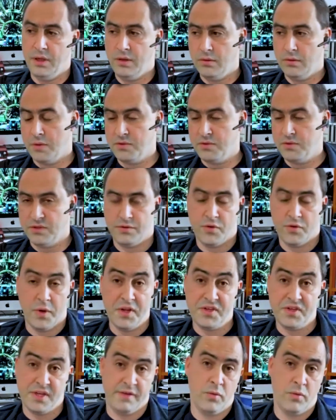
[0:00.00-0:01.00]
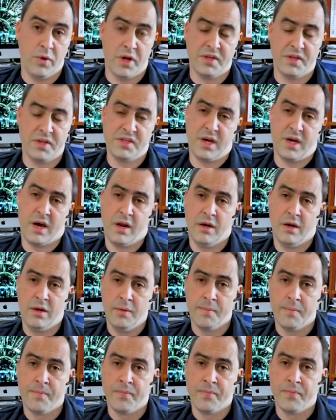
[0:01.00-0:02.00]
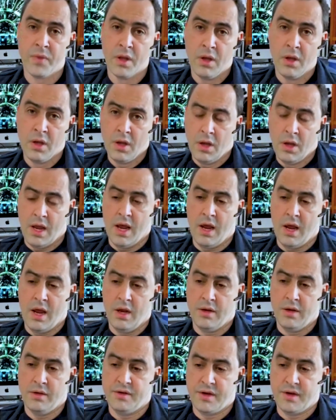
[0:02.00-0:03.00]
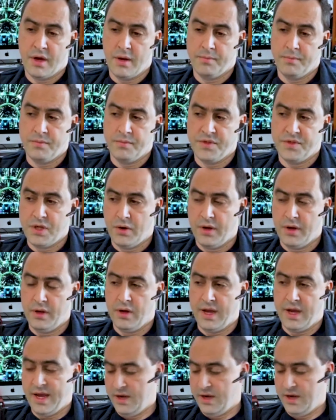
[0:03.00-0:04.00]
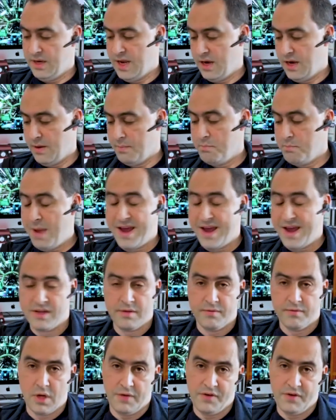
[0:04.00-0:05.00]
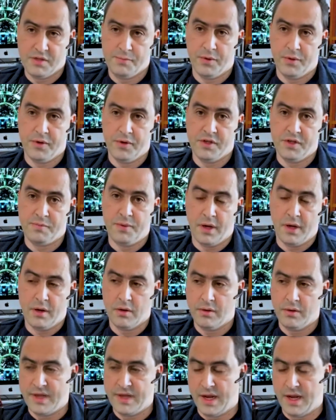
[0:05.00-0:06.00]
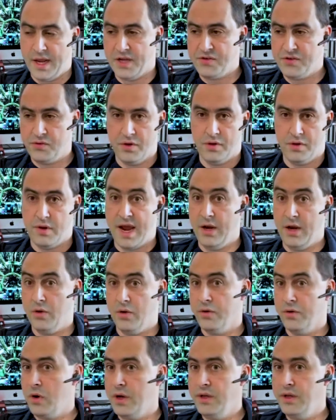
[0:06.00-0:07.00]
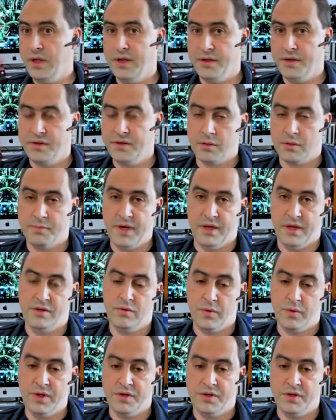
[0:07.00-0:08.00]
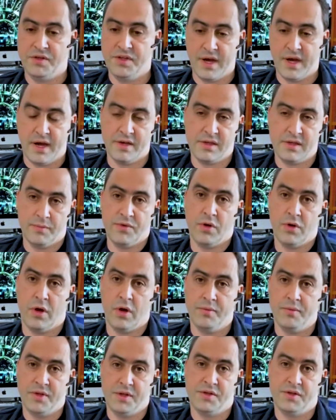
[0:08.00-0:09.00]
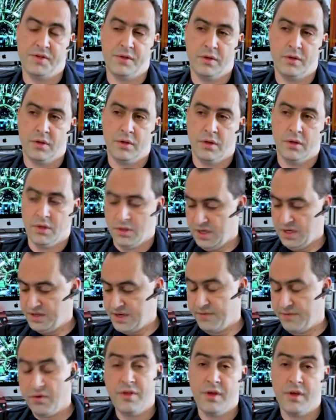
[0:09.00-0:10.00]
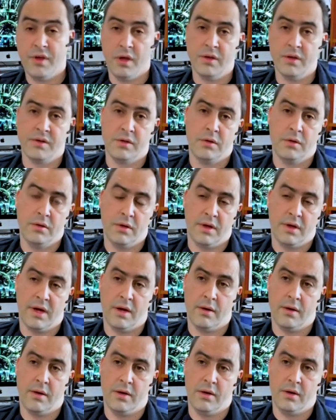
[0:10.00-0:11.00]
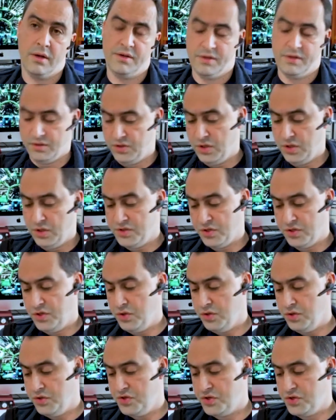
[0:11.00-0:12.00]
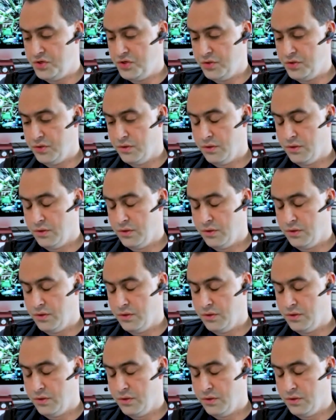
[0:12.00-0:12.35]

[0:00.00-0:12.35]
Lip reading: was 27 when I started, and so I hadn't had a massive life experience, but that extra 8 or 9 years compared to when you start sometimes is everything. It's a huge